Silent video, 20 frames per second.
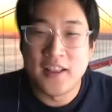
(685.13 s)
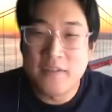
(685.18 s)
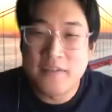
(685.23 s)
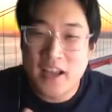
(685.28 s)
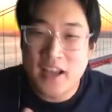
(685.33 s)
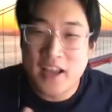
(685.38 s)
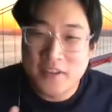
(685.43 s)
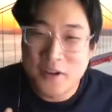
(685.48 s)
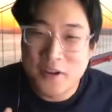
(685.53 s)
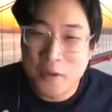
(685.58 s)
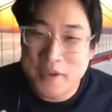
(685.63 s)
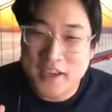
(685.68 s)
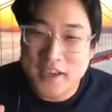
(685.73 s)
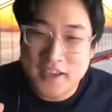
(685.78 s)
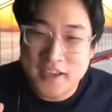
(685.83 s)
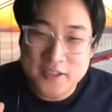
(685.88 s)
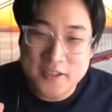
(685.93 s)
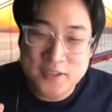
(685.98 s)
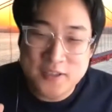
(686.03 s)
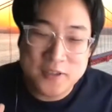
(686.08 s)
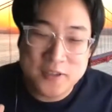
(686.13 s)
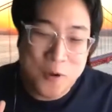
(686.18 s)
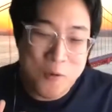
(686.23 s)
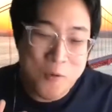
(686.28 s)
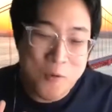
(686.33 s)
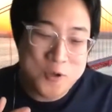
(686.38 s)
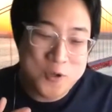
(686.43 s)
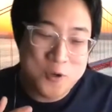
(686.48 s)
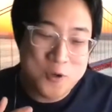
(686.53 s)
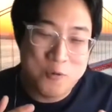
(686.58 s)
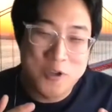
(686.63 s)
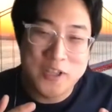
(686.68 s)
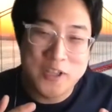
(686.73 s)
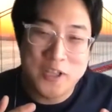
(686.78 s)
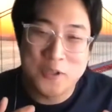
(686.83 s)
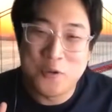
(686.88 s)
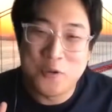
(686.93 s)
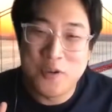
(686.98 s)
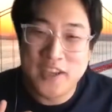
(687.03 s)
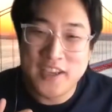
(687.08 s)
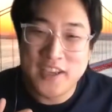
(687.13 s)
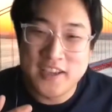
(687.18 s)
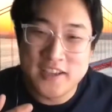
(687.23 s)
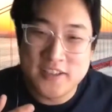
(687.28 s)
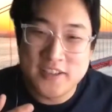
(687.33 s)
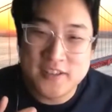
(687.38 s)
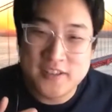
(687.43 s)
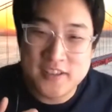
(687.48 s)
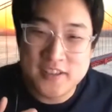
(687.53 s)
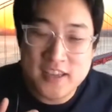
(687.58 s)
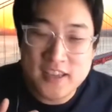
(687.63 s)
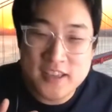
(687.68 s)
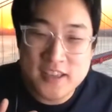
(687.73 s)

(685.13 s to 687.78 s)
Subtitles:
that, because, what you're really doing is